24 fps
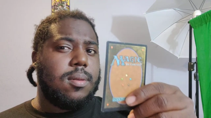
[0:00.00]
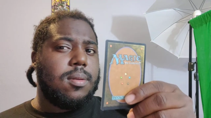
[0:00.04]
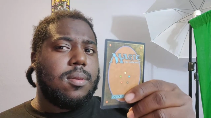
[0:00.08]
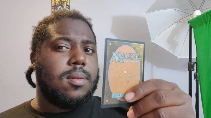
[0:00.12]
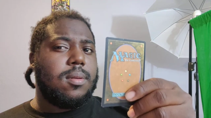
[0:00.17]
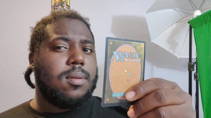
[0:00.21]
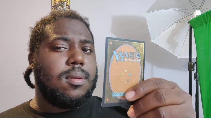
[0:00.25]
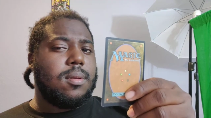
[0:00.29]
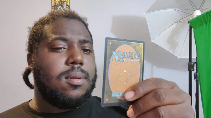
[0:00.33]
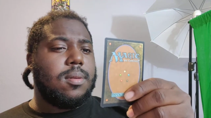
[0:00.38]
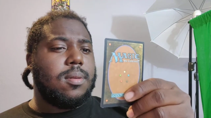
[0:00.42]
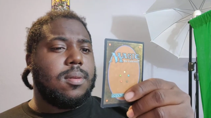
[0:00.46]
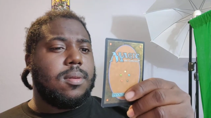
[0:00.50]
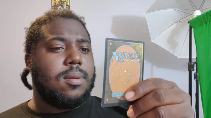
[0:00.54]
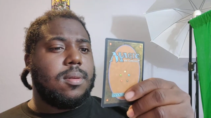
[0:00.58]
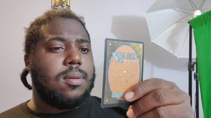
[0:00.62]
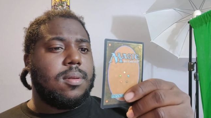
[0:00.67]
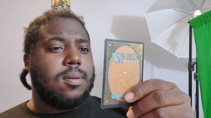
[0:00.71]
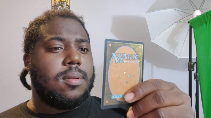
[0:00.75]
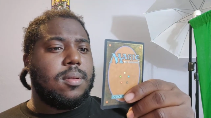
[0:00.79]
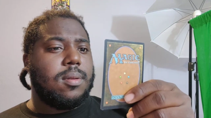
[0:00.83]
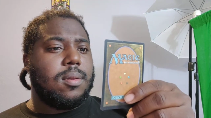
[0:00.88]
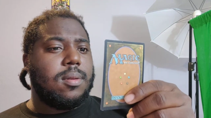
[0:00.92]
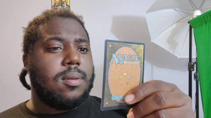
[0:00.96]

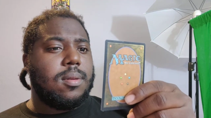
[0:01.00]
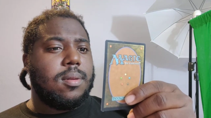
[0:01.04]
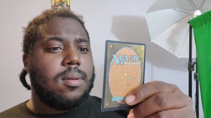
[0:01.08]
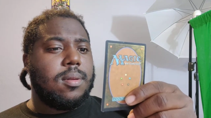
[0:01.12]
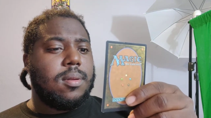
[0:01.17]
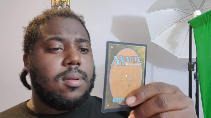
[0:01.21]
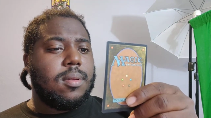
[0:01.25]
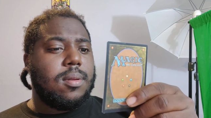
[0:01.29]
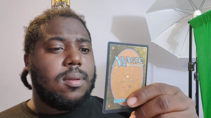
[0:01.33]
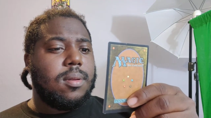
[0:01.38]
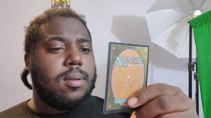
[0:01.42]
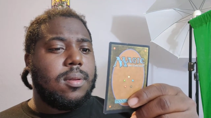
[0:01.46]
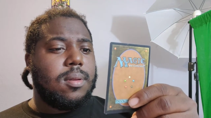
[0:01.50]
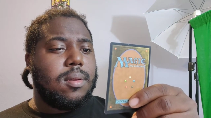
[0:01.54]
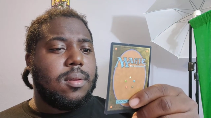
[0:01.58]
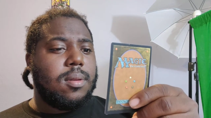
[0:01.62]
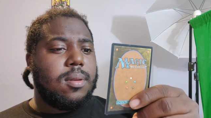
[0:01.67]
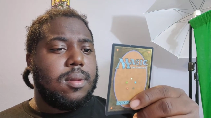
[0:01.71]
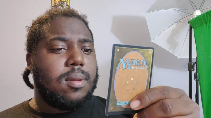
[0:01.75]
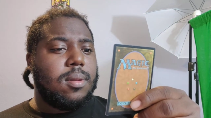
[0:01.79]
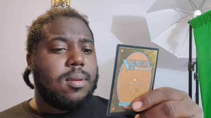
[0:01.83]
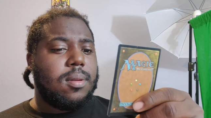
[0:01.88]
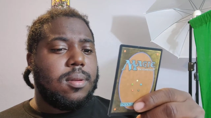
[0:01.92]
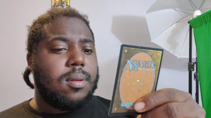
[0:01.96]

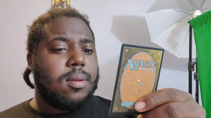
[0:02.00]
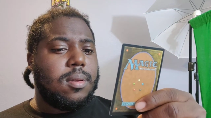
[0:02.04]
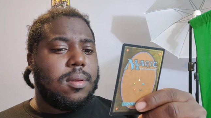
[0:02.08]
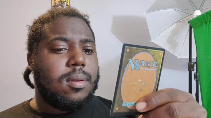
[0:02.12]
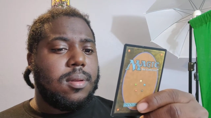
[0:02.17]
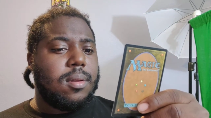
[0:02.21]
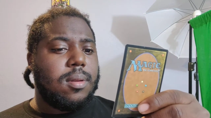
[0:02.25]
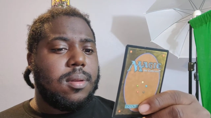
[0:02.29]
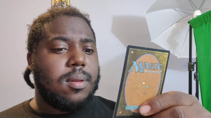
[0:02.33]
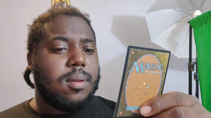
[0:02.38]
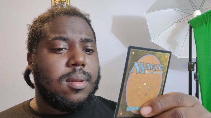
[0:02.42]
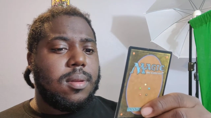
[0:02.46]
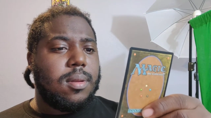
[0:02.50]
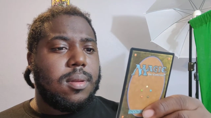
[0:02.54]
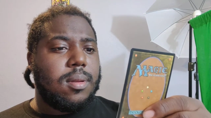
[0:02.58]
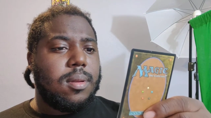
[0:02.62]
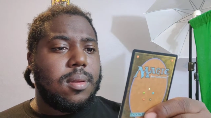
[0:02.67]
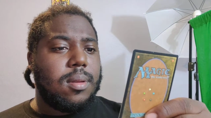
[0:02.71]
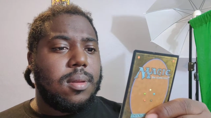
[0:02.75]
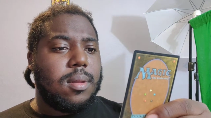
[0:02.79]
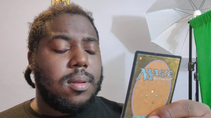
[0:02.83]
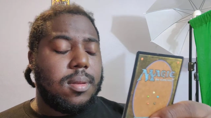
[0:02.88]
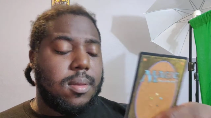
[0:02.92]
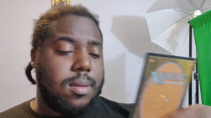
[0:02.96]

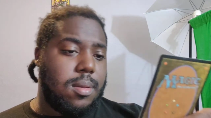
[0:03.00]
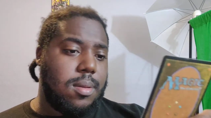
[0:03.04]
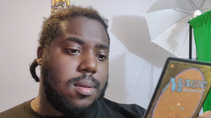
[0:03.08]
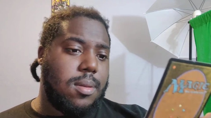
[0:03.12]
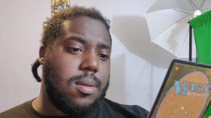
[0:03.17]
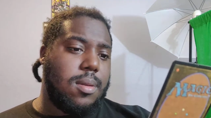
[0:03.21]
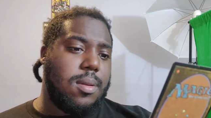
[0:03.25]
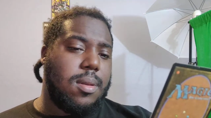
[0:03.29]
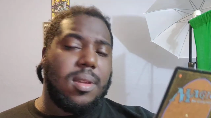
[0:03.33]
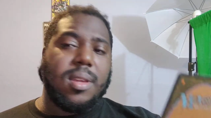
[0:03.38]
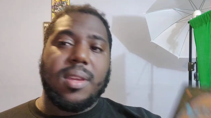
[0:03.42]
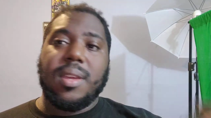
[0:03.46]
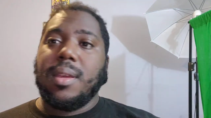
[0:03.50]
Nothing is said.